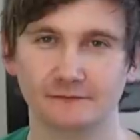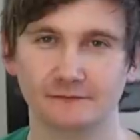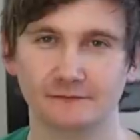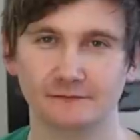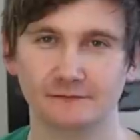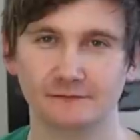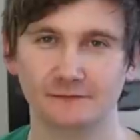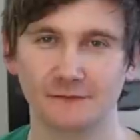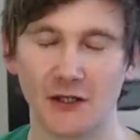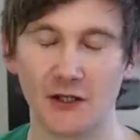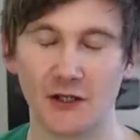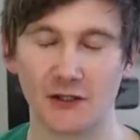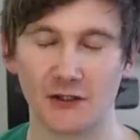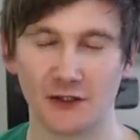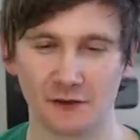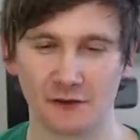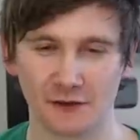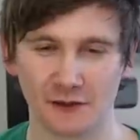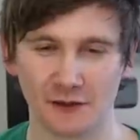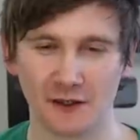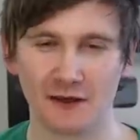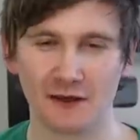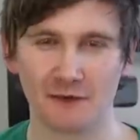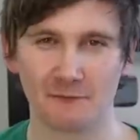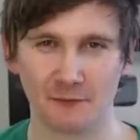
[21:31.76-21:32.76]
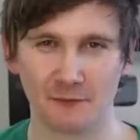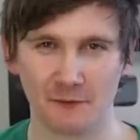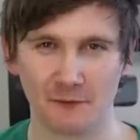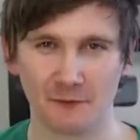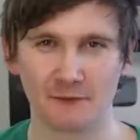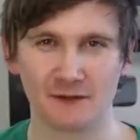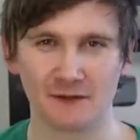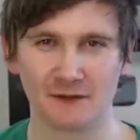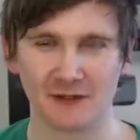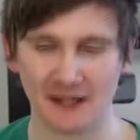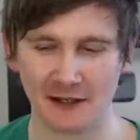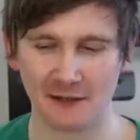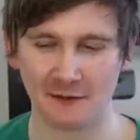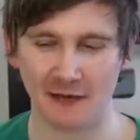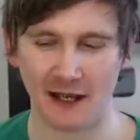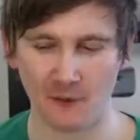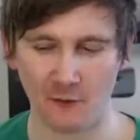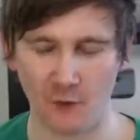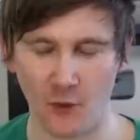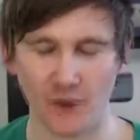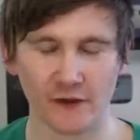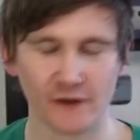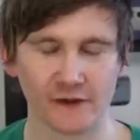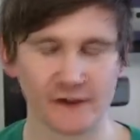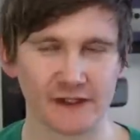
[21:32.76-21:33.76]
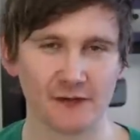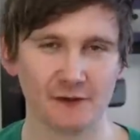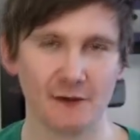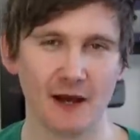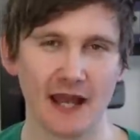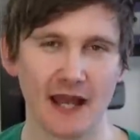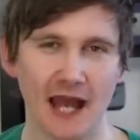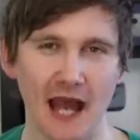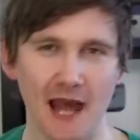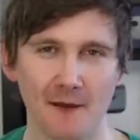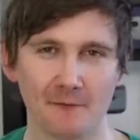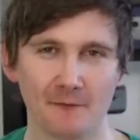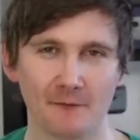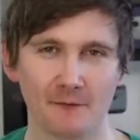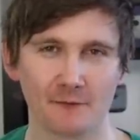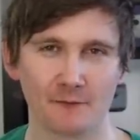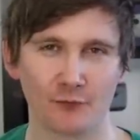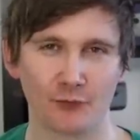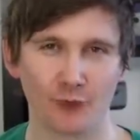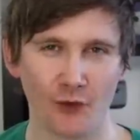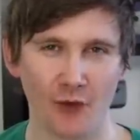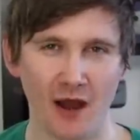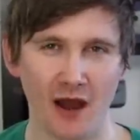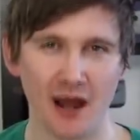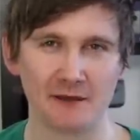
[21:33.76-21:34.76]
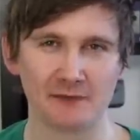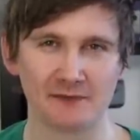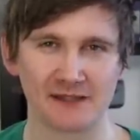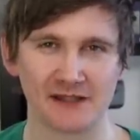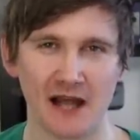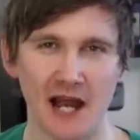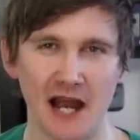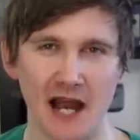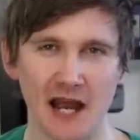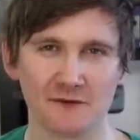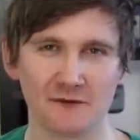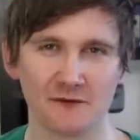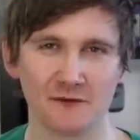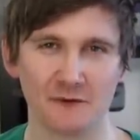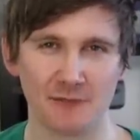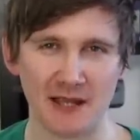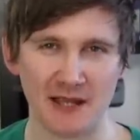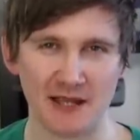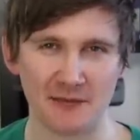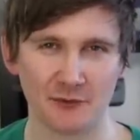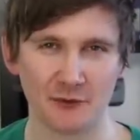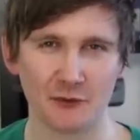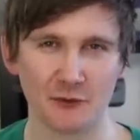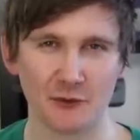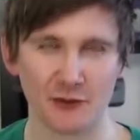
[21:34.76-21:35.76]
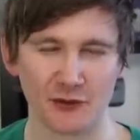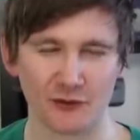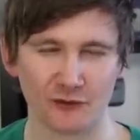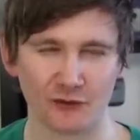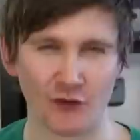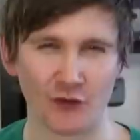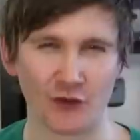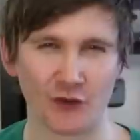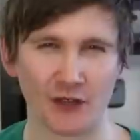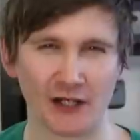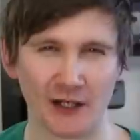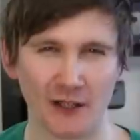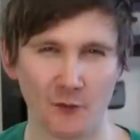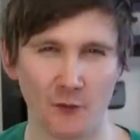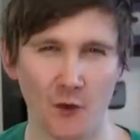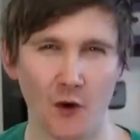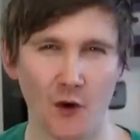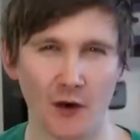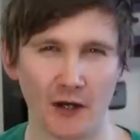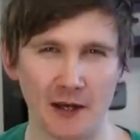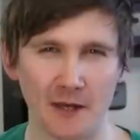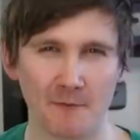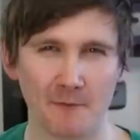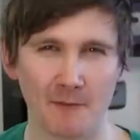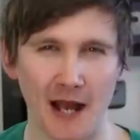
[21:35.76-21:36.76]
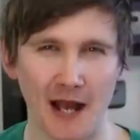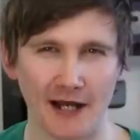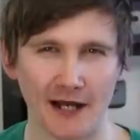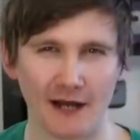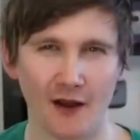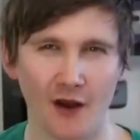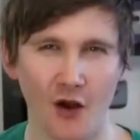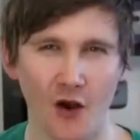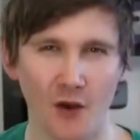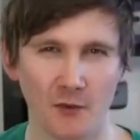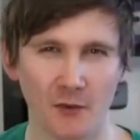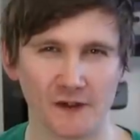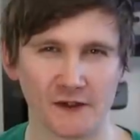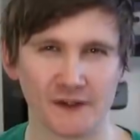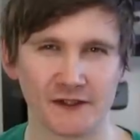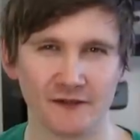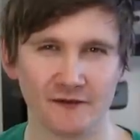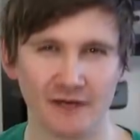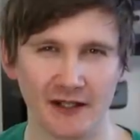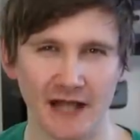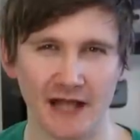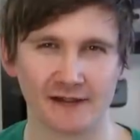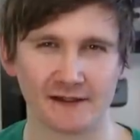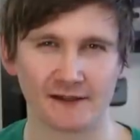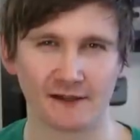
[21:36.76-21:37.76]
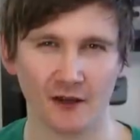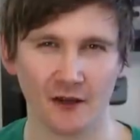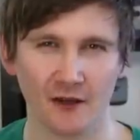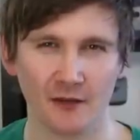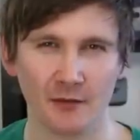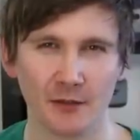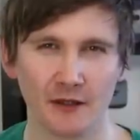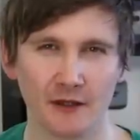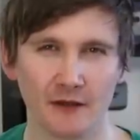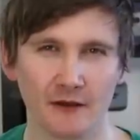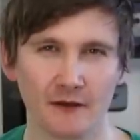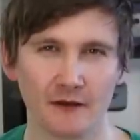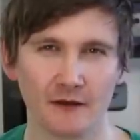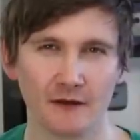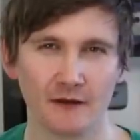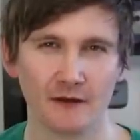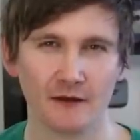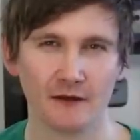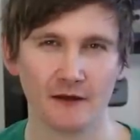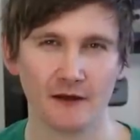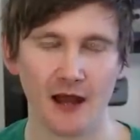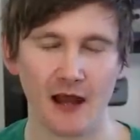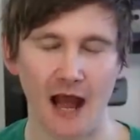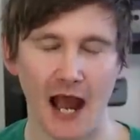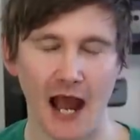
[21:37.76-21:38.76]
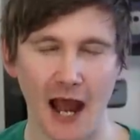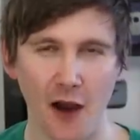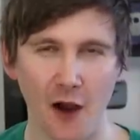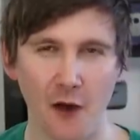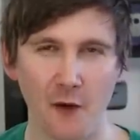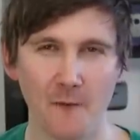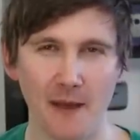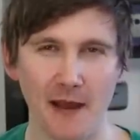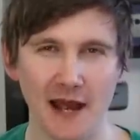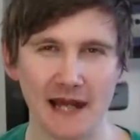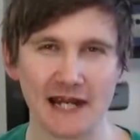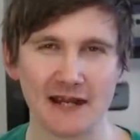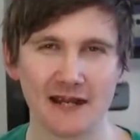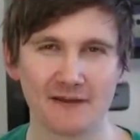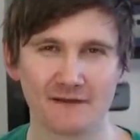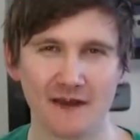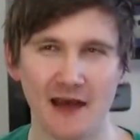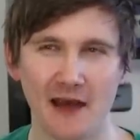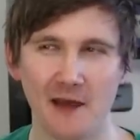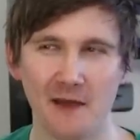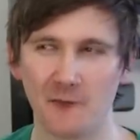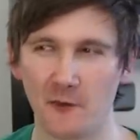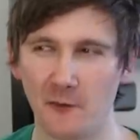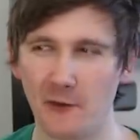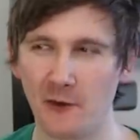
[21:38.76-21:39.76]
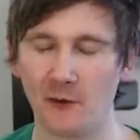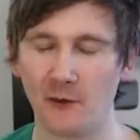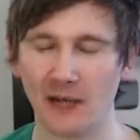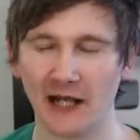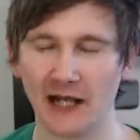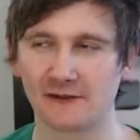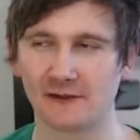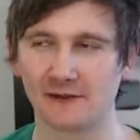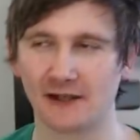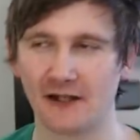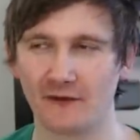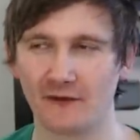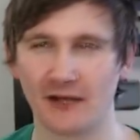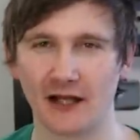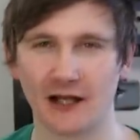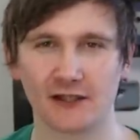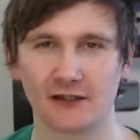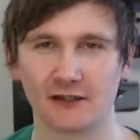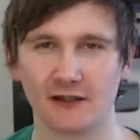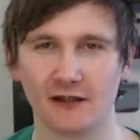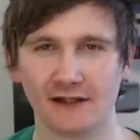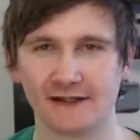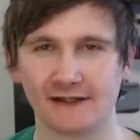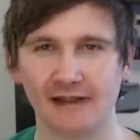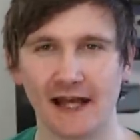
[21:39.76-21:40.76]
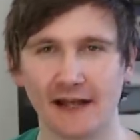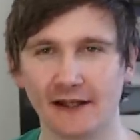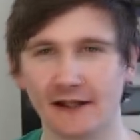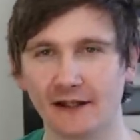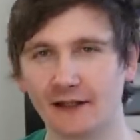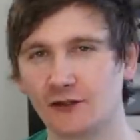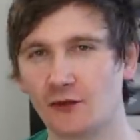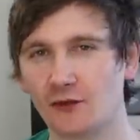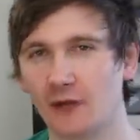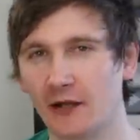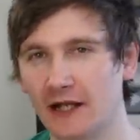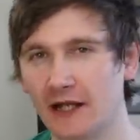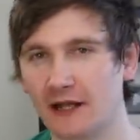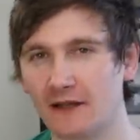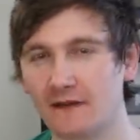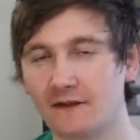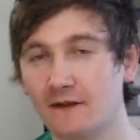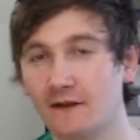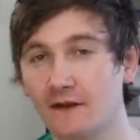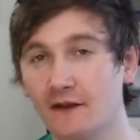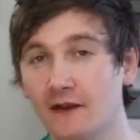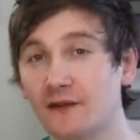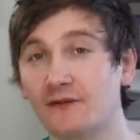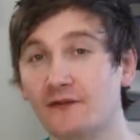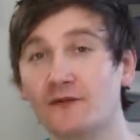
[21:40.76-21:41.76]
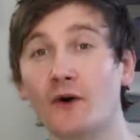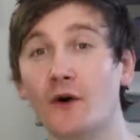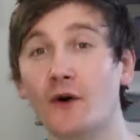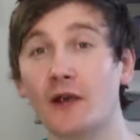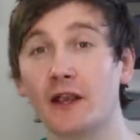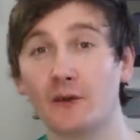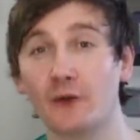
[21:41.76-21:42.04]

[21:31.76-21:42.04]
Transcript: And just think like 1, 2 a.m., prime time mm-hmm. for people who are drunkenly walking back home or to the next club. How many of them will be willing to find like a tenner, 20, 30, 40 mm.